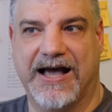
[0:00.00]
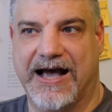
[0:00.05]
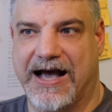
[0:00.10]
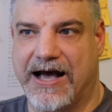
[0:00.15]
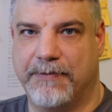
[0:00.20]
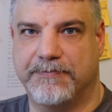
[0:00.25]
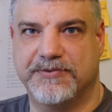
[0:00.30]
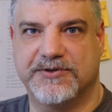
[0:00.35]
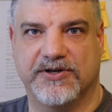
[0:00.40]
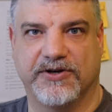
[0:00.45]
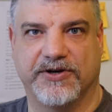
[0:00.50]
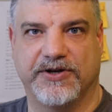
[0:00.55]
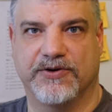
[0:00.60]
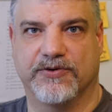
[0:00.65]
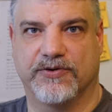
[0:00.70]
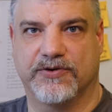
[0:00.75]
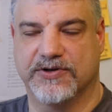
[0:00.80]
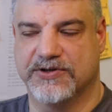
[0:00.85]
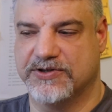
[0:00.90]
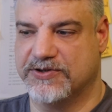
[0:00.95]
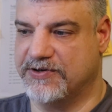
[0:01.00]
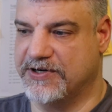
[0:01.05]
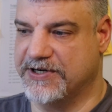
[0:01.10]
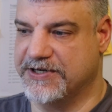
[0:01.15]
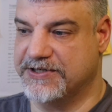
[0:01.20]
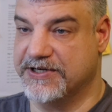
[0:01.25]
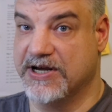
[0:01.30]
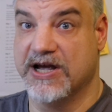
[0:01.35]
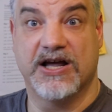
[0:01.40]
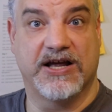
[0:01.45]
Absolutely no
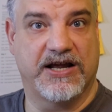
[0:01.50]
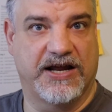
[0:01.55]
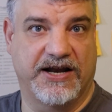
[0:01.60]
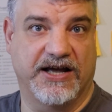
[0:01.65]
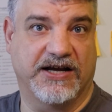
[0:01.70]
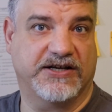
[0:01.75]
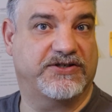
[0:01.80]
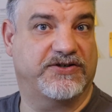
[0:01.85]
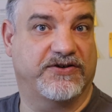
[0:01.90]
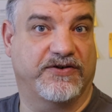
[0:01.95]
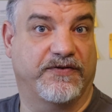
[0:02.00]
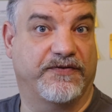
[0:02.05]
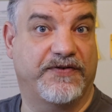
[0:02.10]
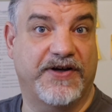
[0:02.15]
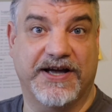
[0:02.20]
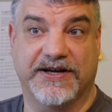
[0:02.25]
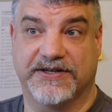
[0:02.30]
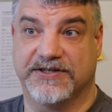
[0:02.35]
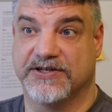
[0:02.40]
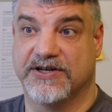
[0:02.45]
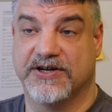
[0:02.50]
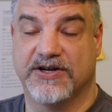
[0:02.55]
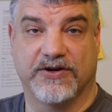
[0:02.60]
constraints. In actual fact,